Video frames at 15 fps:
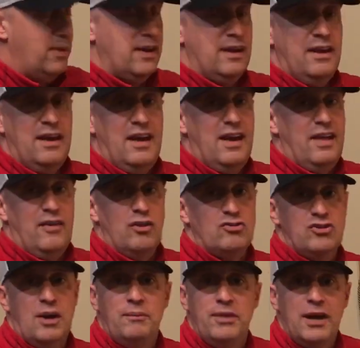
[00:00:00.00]
it. There's
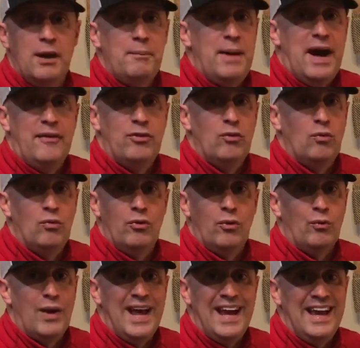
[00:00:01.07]
something about the
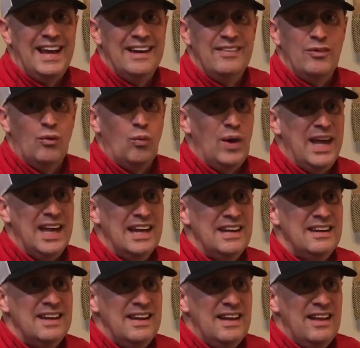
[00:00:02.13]
rain and the wind